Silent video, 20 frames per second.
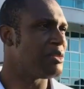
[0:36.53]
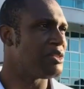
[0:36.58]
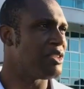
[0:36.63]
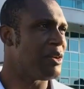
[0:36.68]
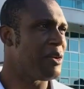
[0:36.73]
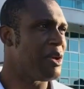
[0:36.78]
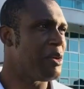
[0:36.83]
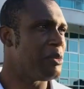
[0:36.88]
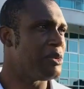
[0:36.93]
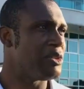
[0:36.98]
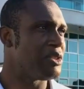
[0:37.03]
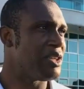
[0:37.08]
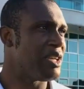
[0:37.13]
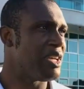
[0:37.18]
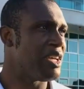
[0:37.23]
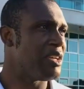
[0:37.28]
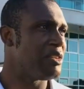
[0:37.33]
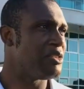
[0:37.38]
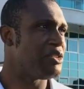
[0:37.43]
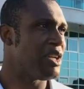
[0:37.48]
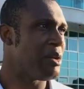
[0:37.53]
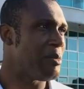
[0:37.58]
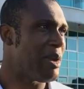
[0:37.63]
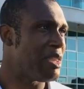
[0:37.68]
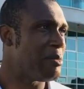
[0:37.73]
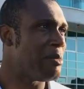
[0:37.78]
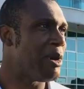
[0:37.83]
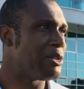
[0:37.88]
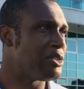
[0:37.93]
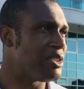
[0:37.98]
So it was trying to make
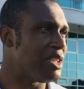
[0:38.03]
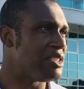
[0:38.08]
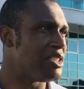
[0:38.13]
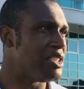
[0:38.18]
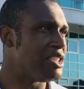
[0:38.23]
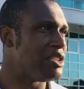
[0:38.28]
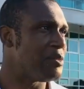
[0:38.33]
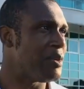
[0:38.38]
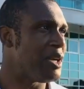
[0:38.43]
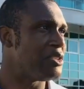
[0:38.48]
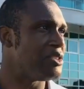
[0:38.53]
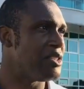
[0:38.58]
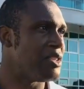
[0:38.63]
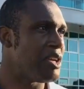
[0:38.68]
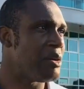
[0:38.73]
the most of that situation.